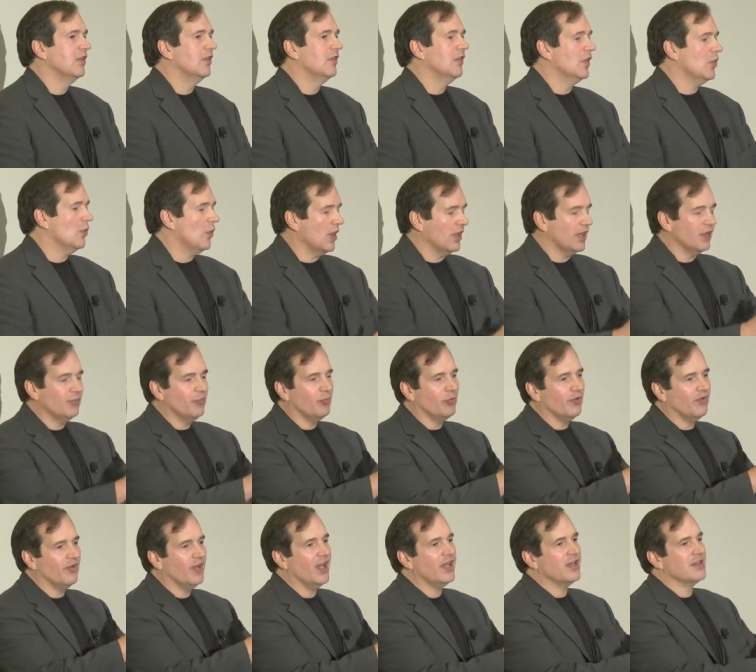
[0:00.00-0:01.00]
They want to
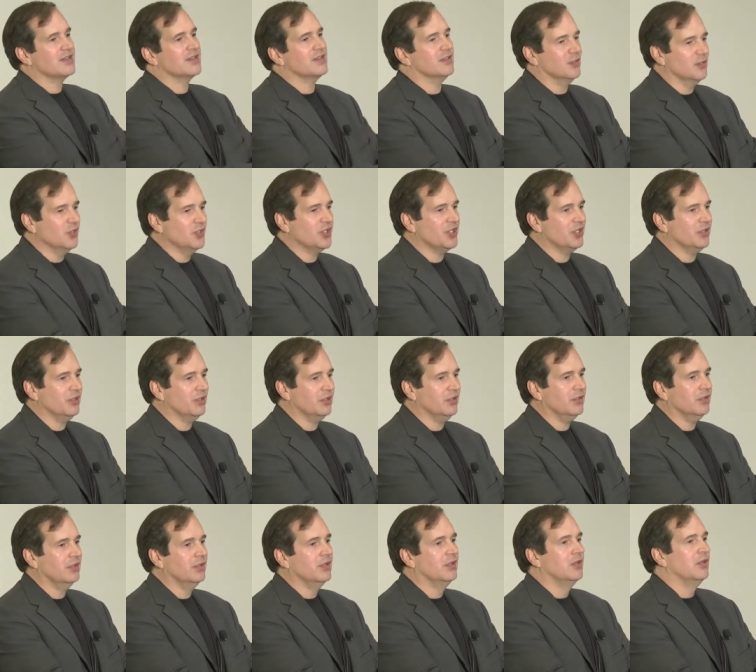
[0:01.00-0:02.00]
provide a solution
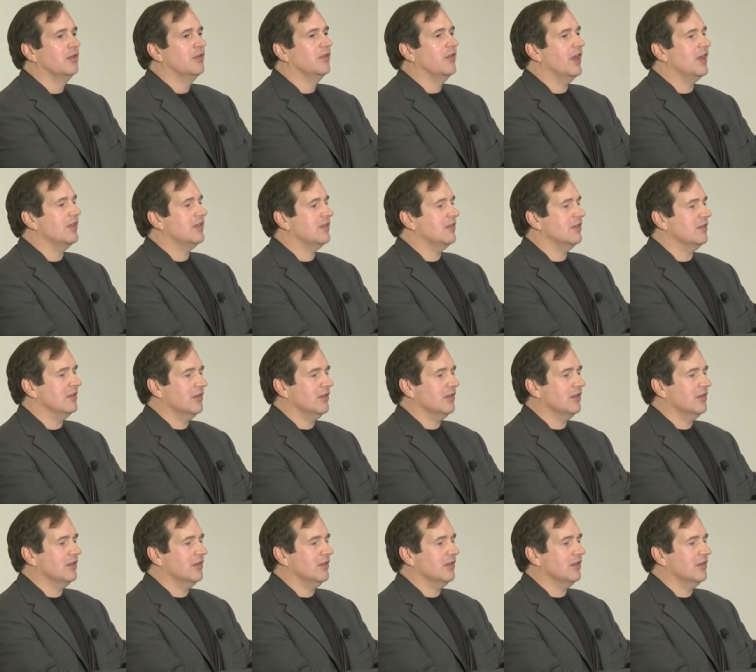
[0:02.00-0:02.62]
that,